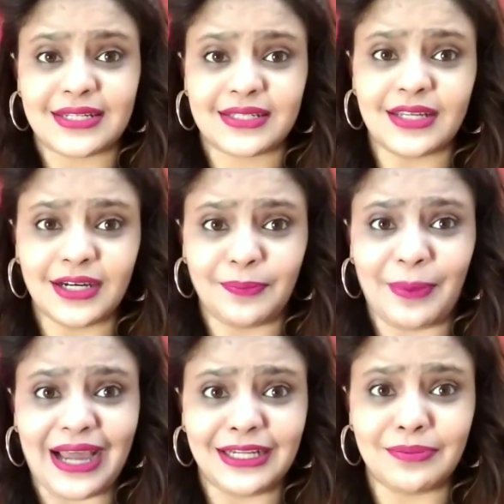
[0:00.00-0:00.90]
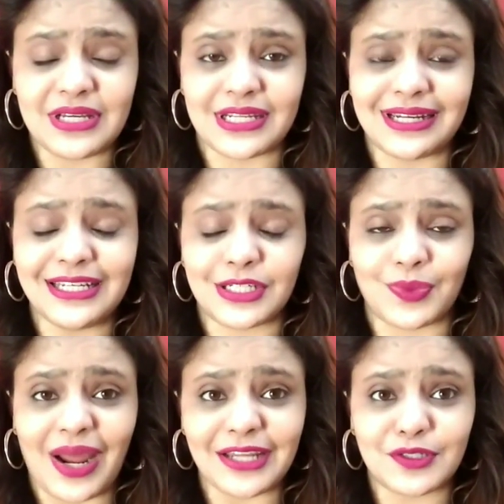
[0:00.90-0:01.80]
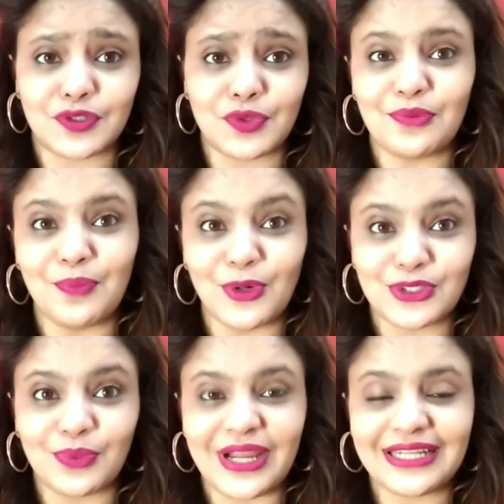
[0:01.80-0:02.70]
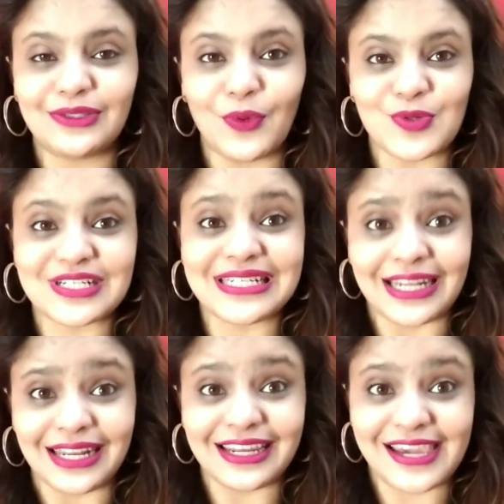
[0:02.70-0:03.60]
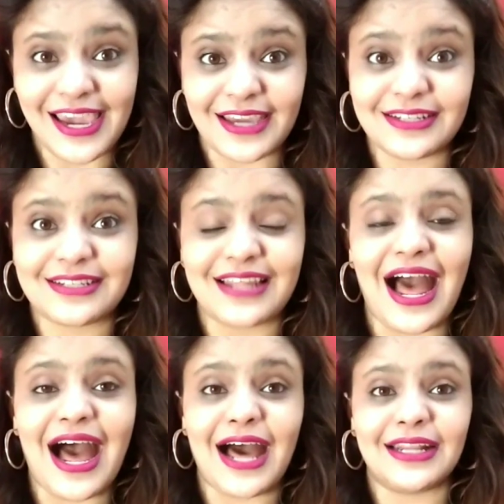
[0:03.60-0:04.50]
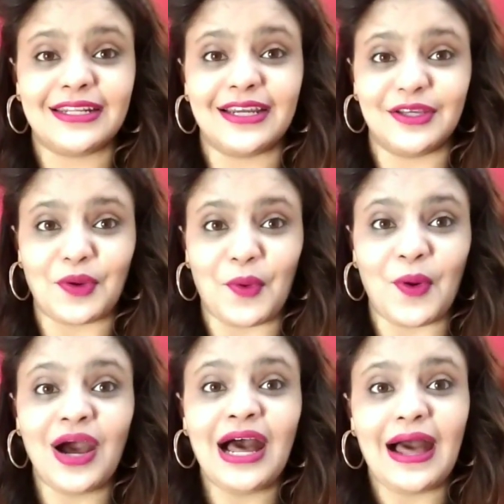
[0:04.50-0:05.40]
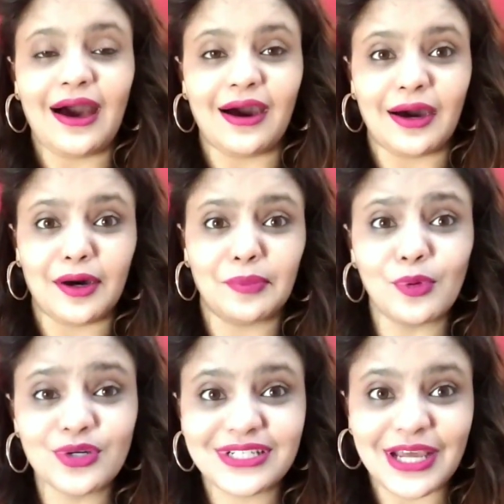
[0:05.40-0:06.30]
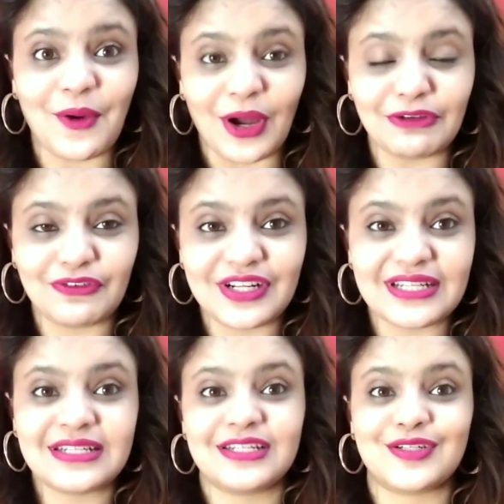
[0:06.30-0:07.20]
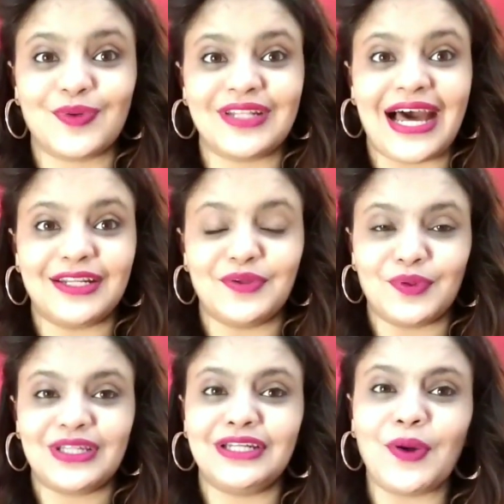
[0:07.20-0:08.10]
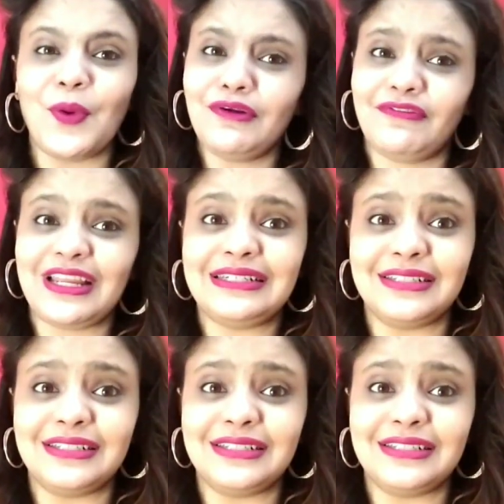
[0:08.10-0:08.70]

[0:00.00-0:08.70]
Guys, the pilot basically tried to motivate those little kids and, you know, boost their confidence so that, you know, they don't feel